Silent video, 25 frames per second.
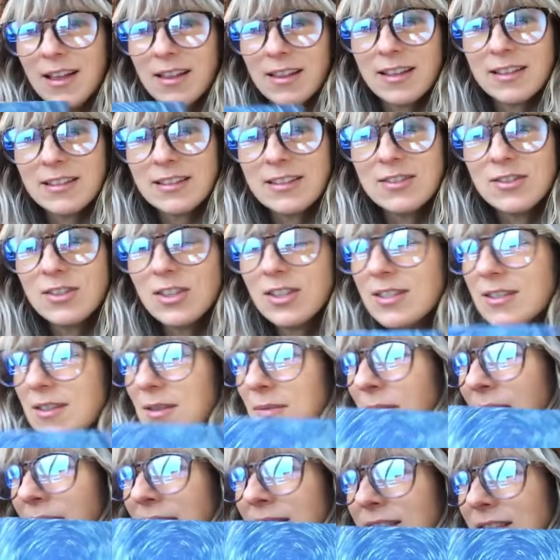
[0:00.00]
This is just the
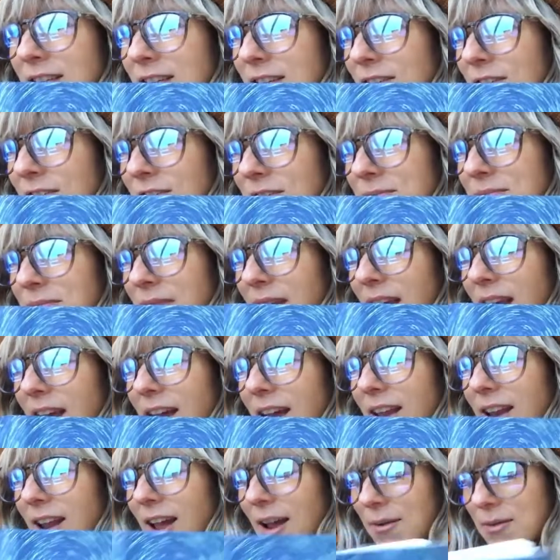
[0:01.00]
message.
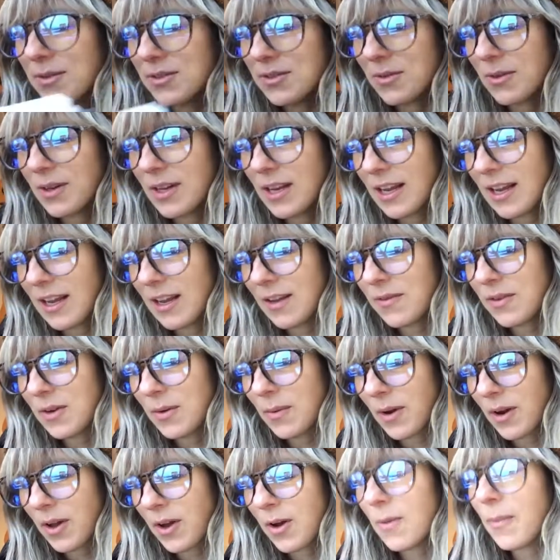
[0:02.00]
And I was reading, if you
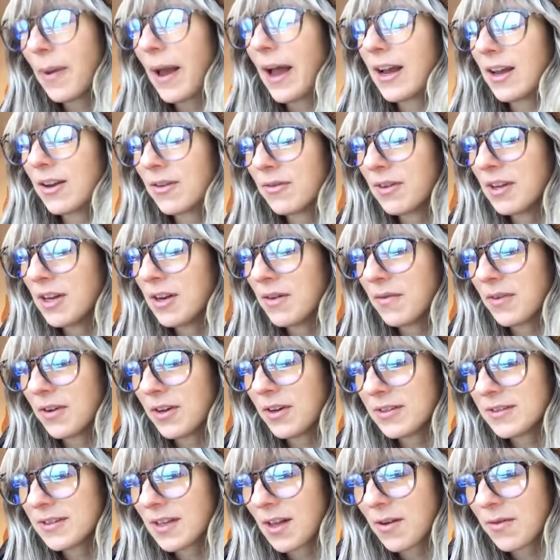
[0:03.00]
want to go back and read it for
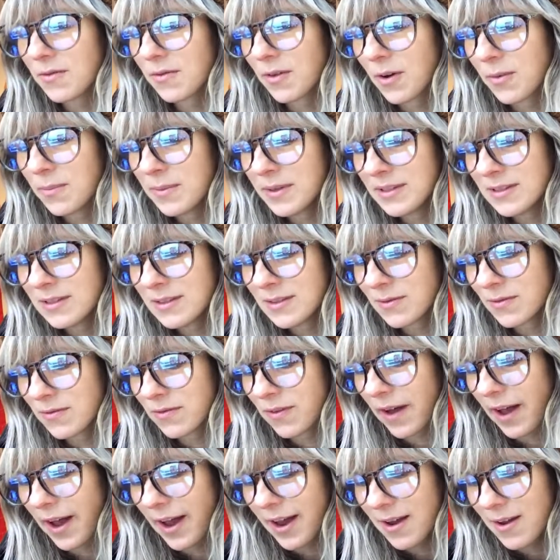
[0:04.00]
yourself, Romans
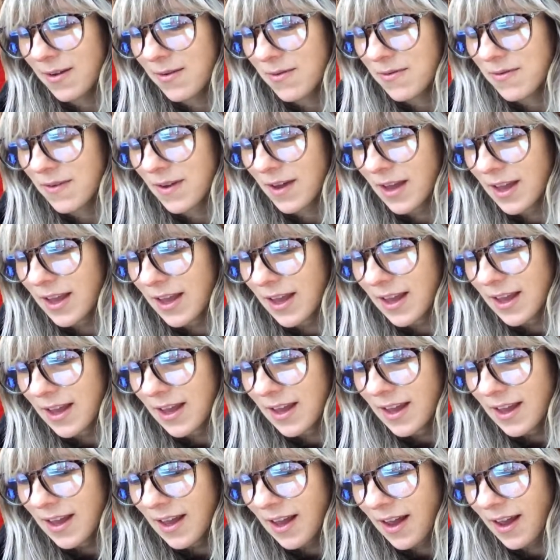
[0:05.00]
5.
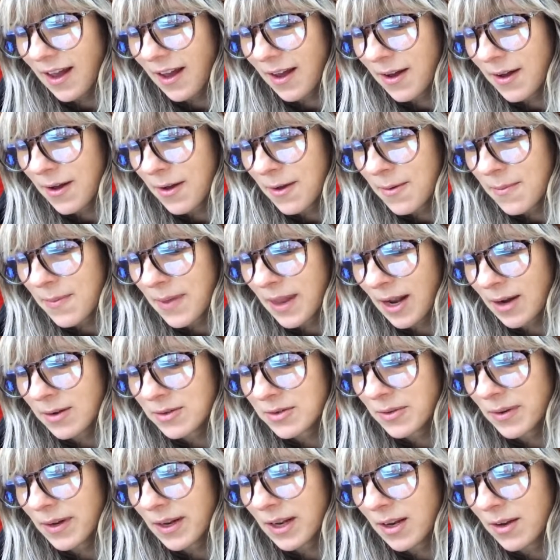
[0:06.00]
And I
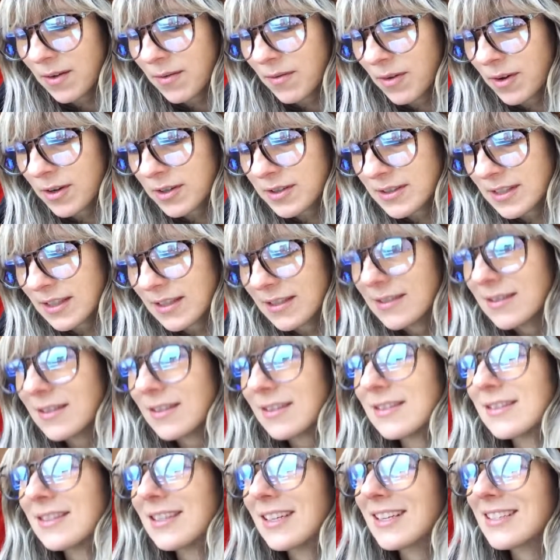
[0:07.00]
was reading verses
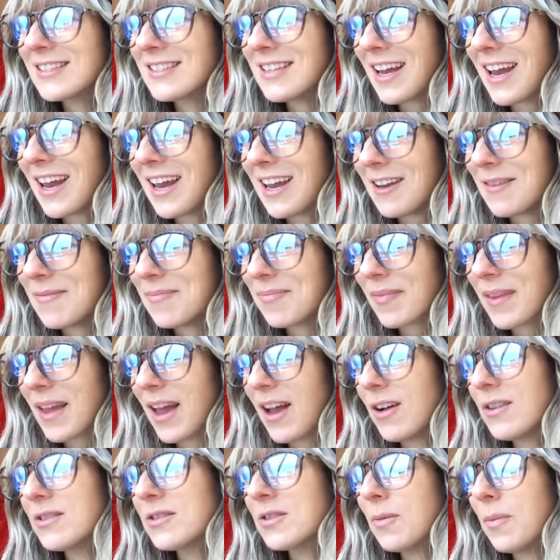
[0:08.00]
6 to 8.
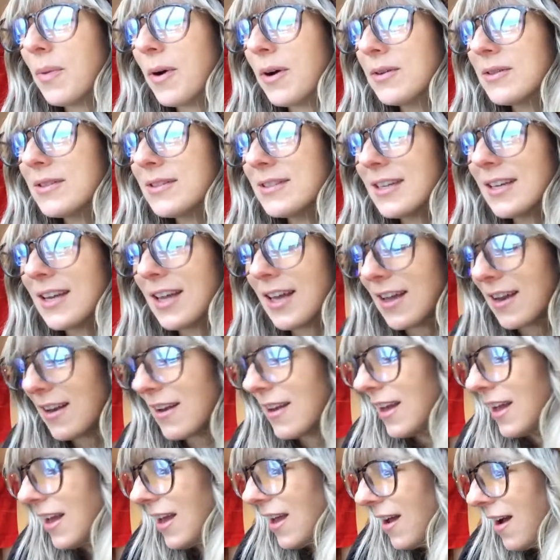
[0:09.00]
I also posted it
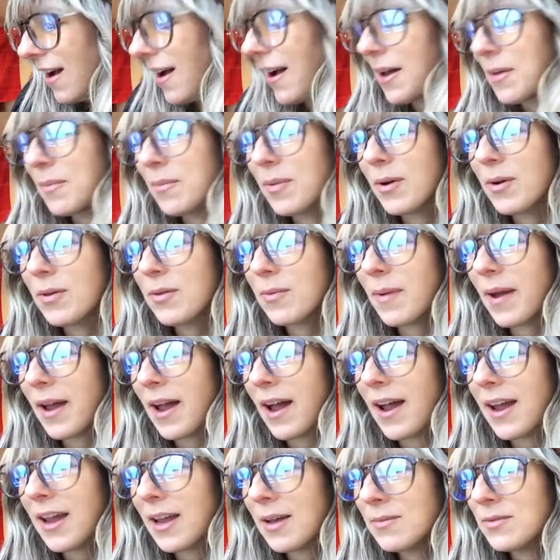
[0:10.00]
on both my
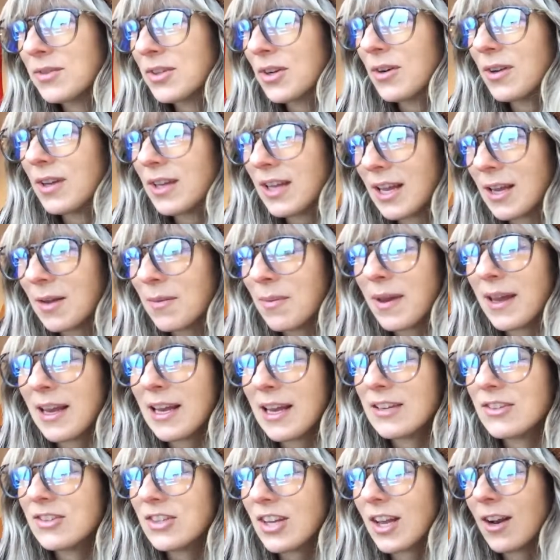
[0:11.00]
I Am Jody King
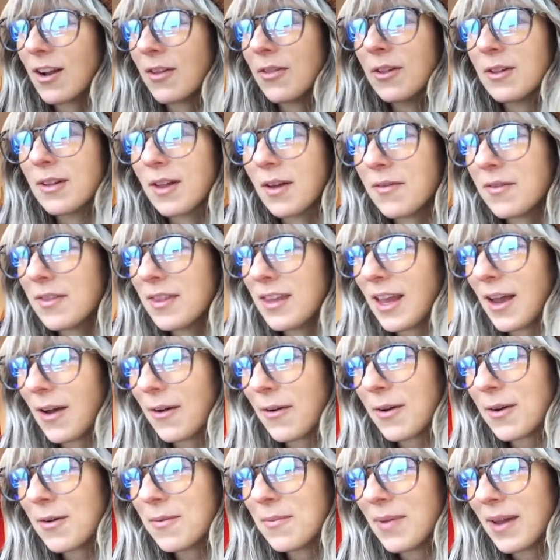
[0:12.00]
page and on the Love and the
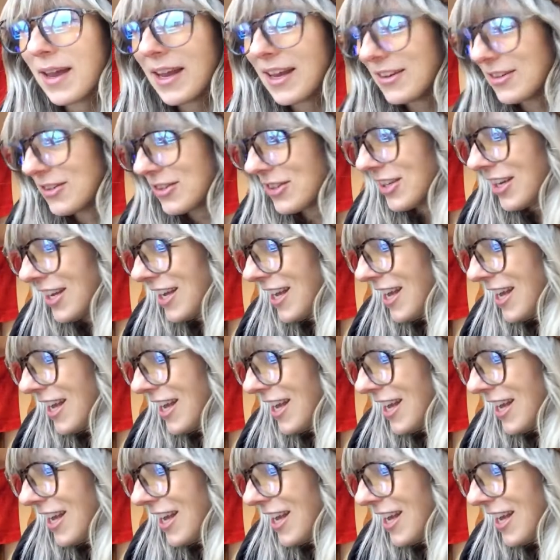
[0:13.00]
Outcome page.